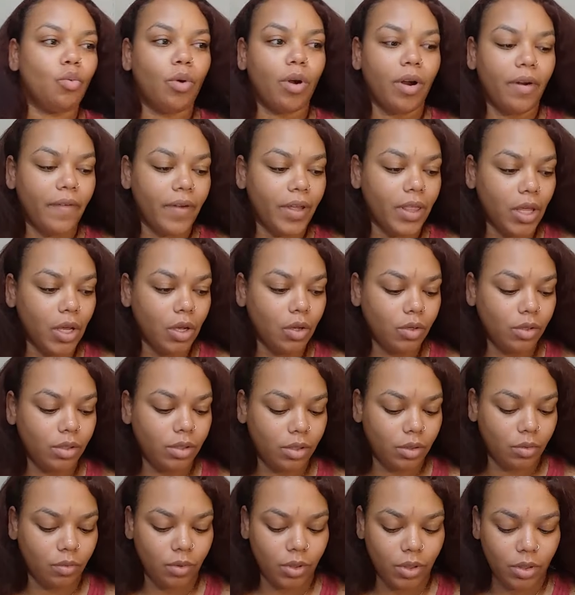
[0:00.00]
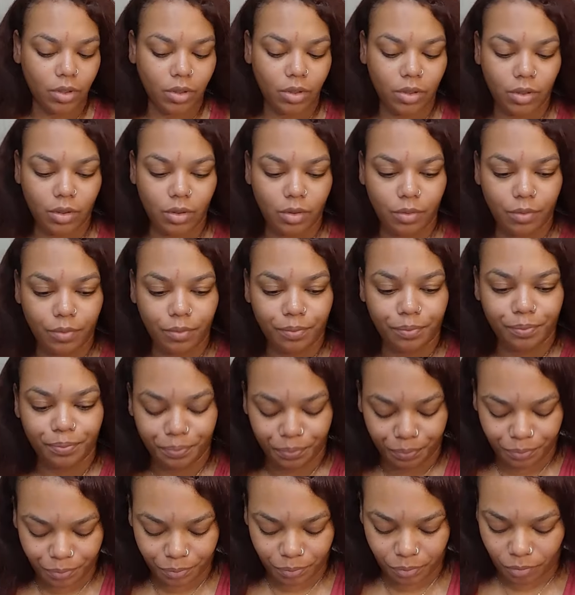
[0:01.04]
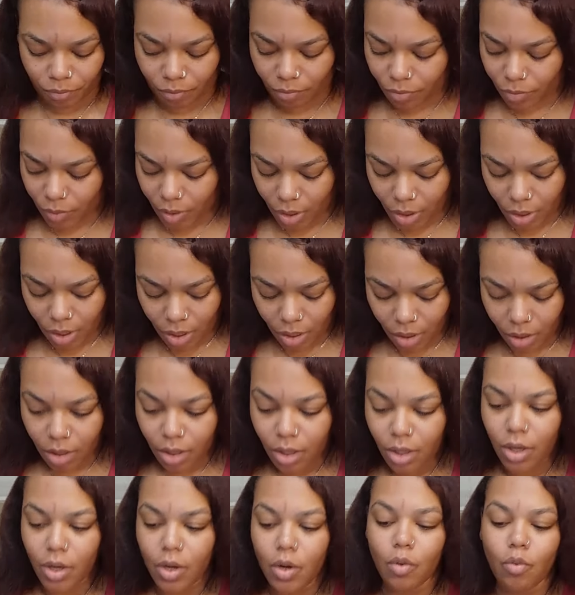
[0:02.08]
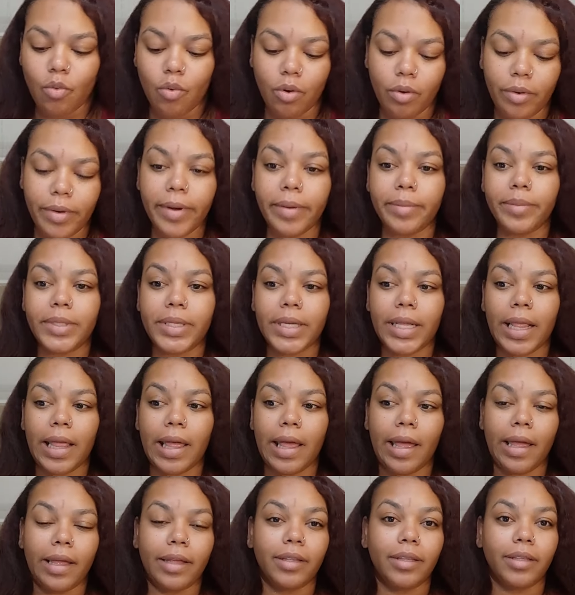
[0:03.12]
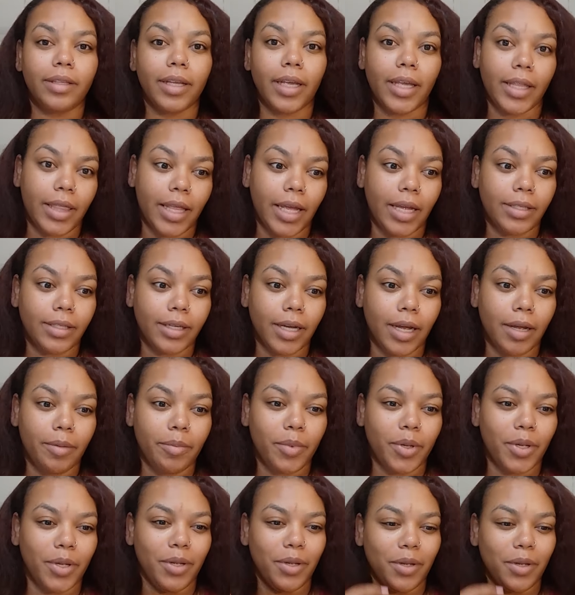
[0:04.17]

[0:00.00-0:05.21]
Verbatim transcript: Wherever those went to. Yeah, we'll come to that at that time.